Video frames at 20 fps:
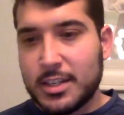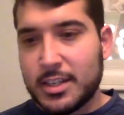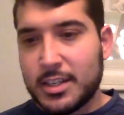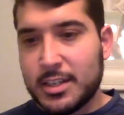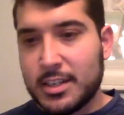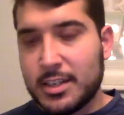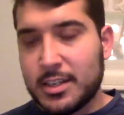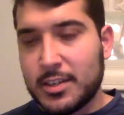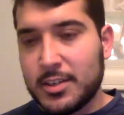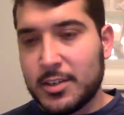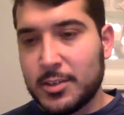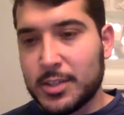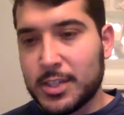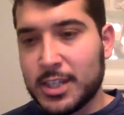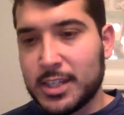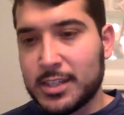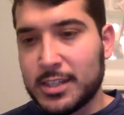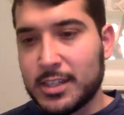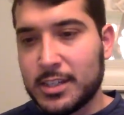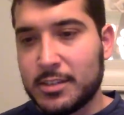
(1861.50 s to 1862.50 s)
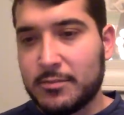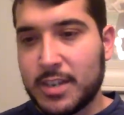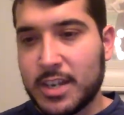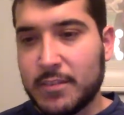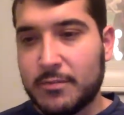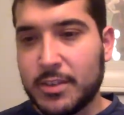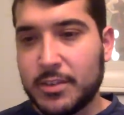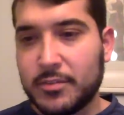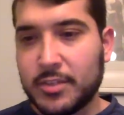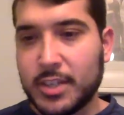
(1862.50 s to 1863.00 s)
And Jose says
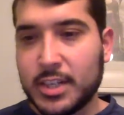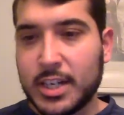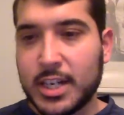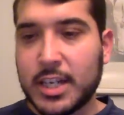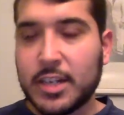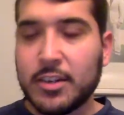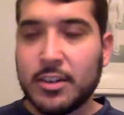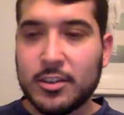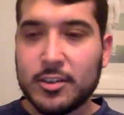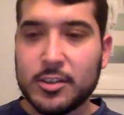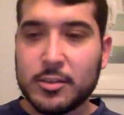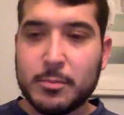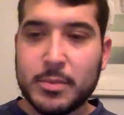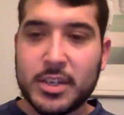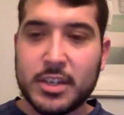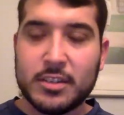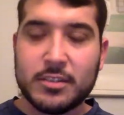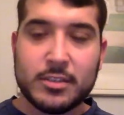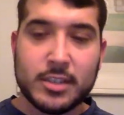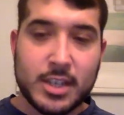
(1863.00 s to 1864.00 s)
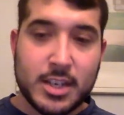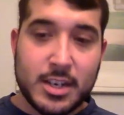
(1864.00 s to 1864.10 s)
$5.50 to $8 a pound.